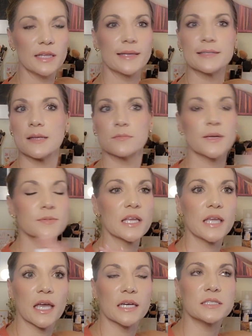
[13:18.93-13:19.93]
Like sometimes I
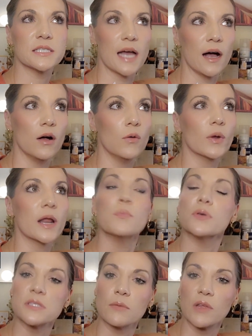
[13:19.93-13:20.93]
can't tell when I
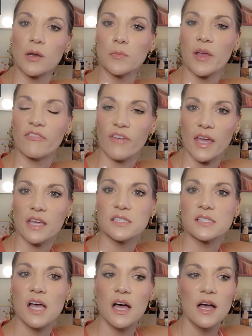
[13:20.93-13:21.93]
put something on my
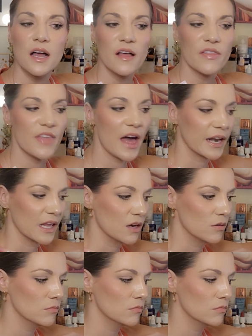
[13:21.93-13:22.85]
face that it